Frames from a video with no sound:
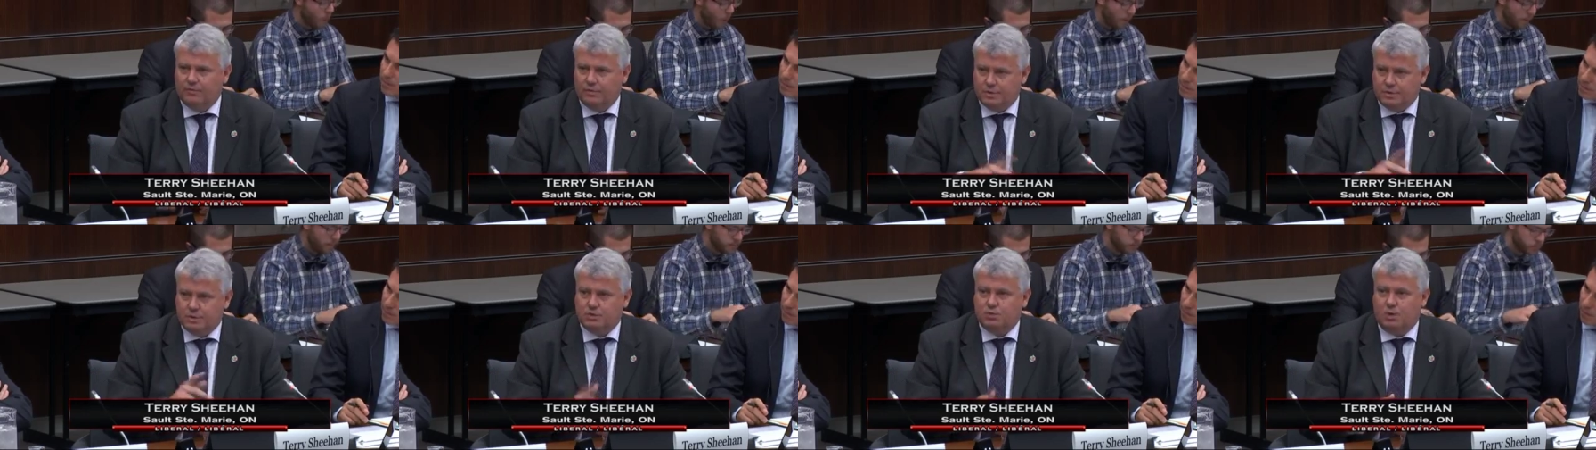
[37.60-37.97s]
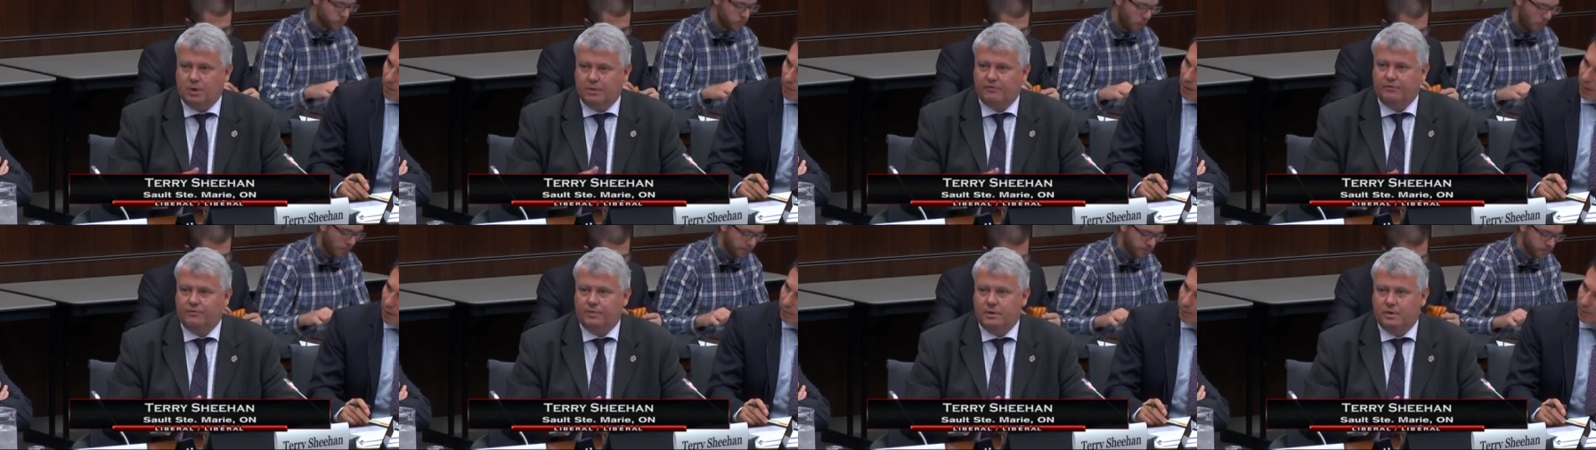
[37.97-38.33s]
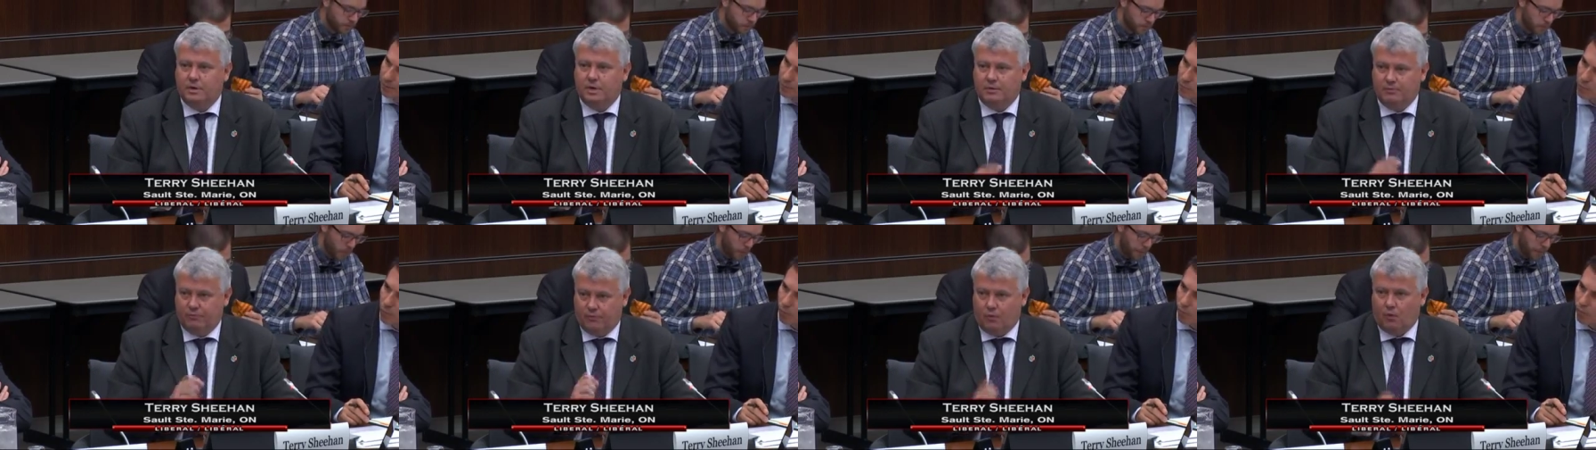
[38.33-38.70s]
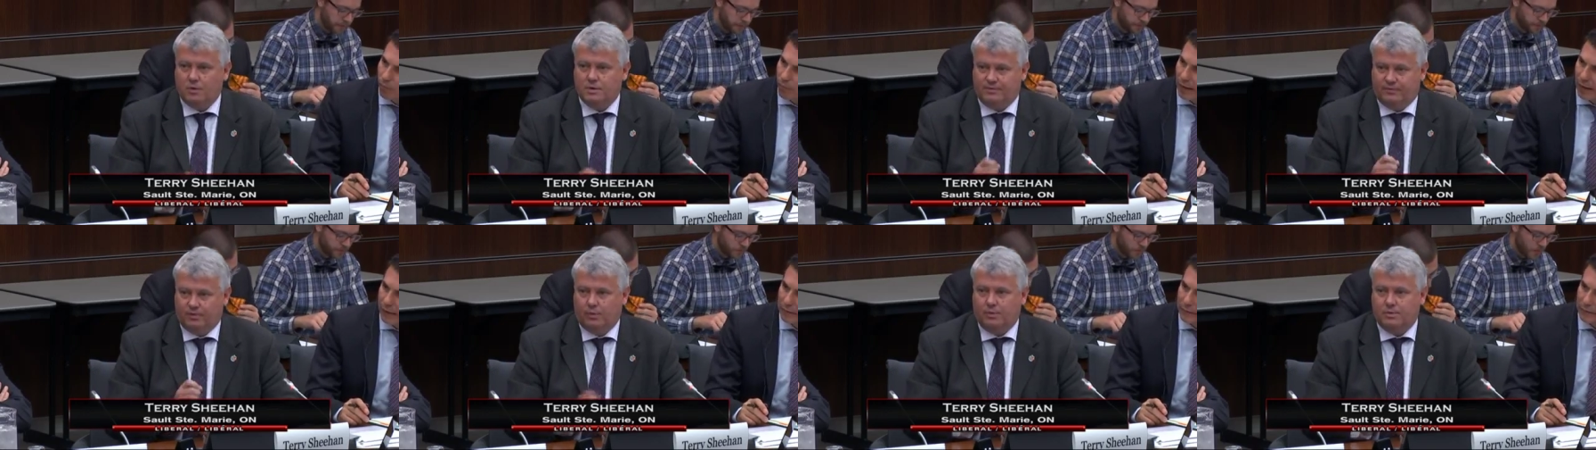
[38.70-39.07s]
for the swift and
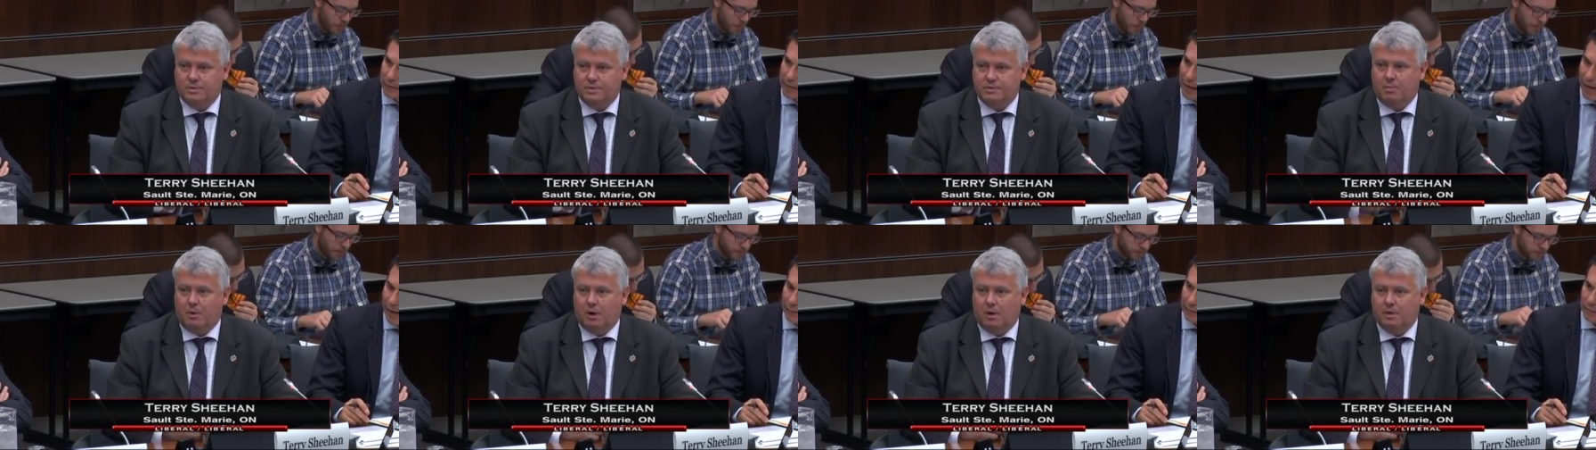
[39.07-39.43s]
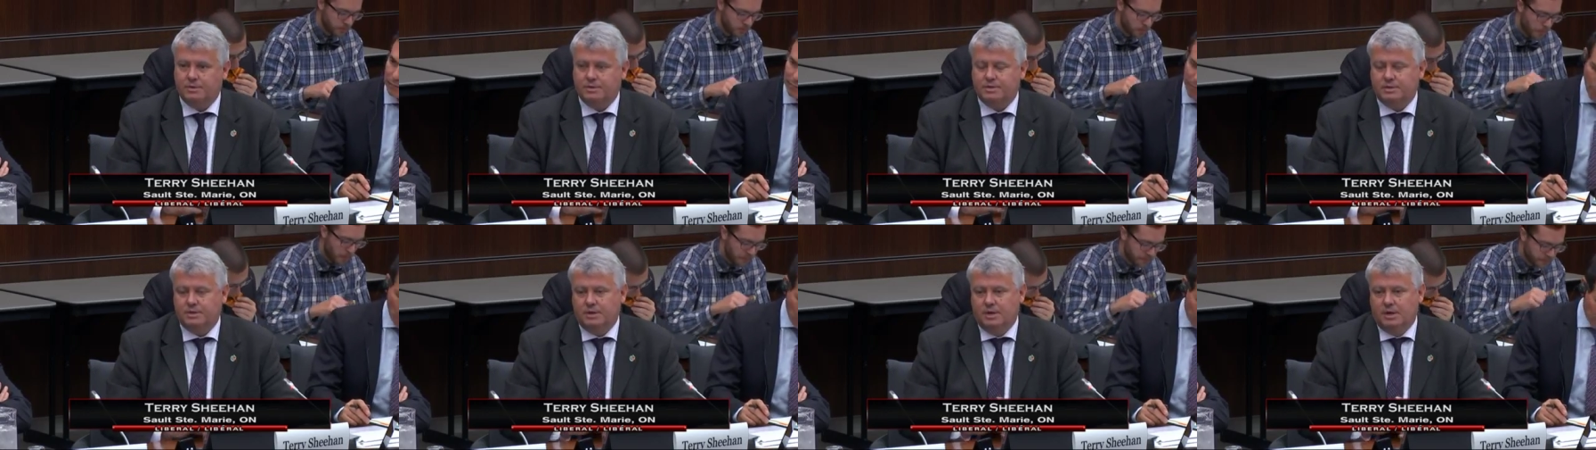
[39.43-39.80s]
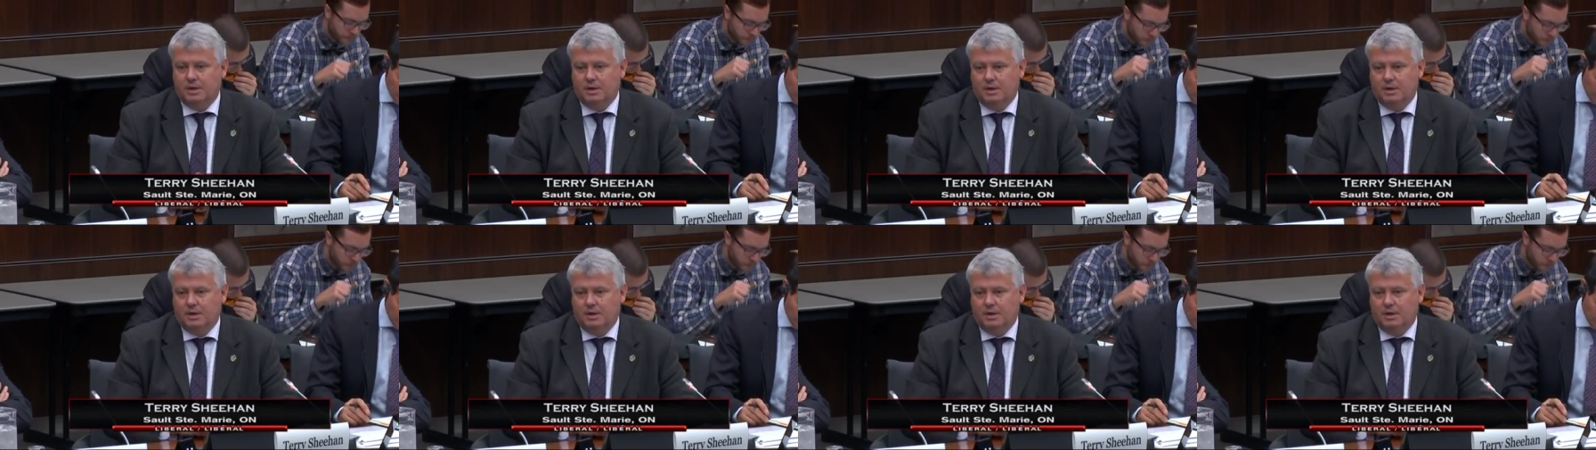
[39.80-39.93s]
forceful response.